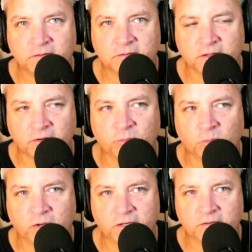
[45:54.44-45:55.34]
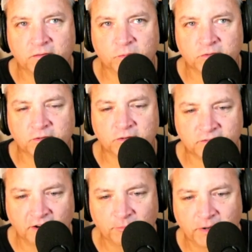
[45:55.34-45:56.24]
I learned what's going to
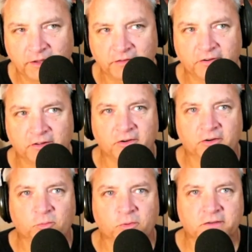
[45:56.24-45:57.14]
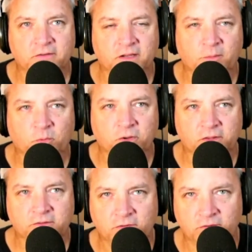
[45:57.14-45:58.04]
save my life. I learned what I'm
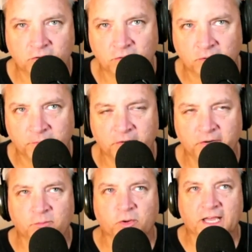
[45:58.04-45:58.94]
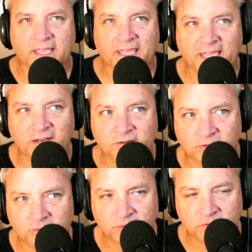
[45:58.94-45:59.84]
willing to do. I'm learning what I can
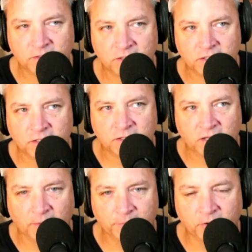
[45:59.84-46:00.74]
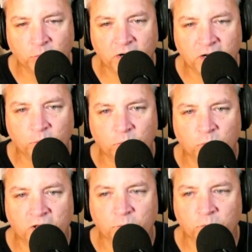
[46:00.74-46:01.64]
do. I'm learning what
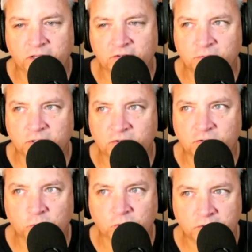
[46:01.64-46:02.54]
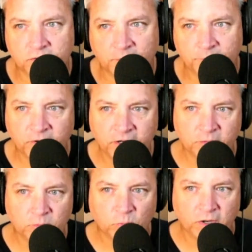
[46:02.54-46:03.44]
I'm willing to endure. I'm
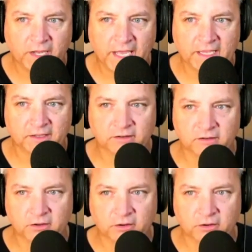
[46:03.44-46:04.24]
learning what I can go